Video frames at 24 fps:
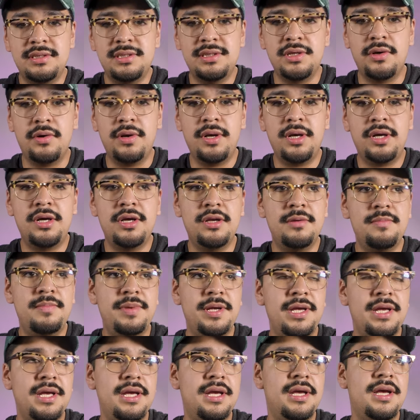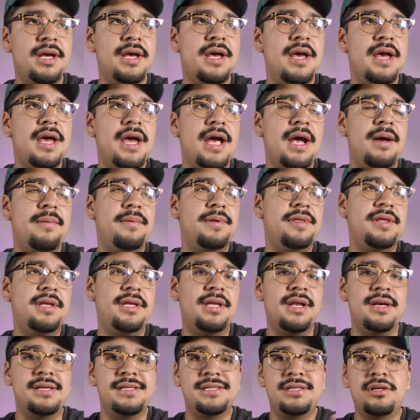Soda could be
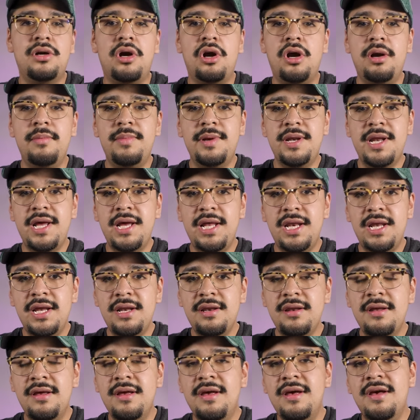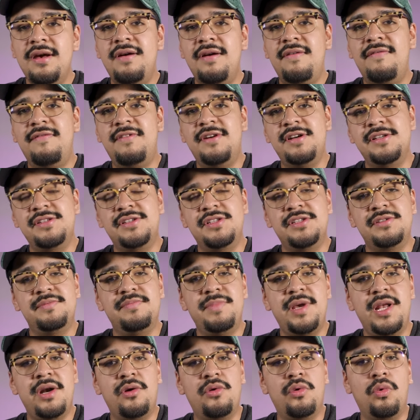everything that is carbonated versus
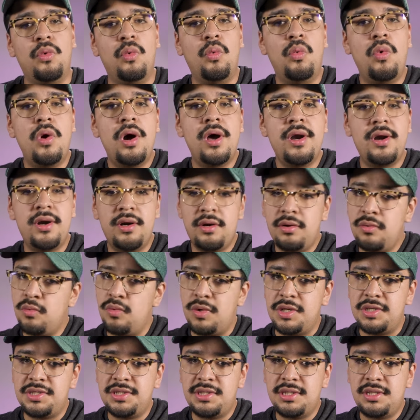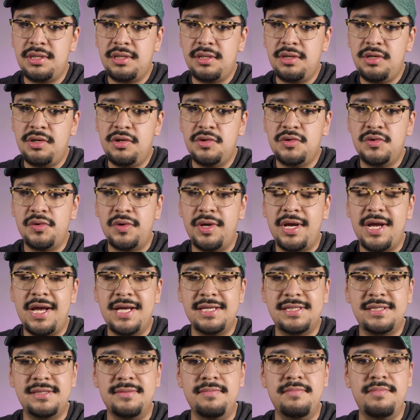mineral water, which usually
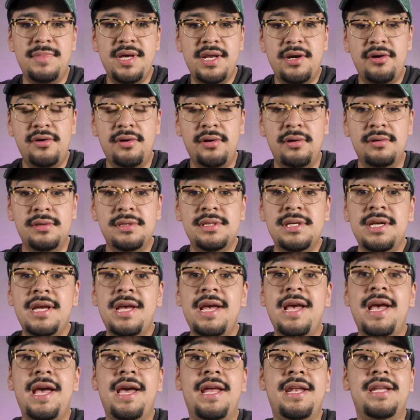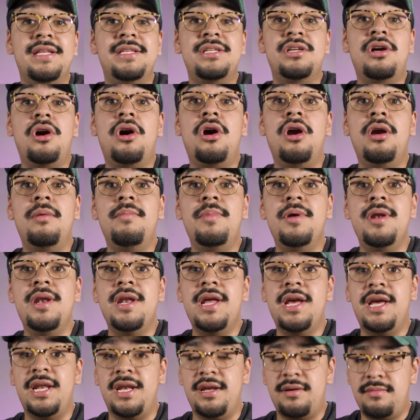has some minerals and it's
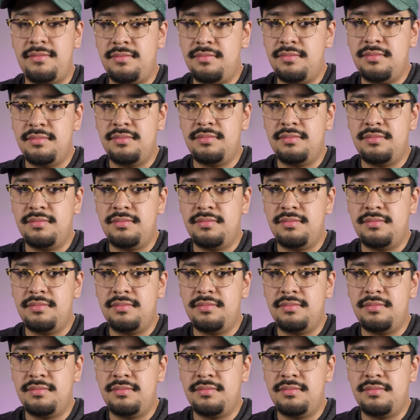carbonated.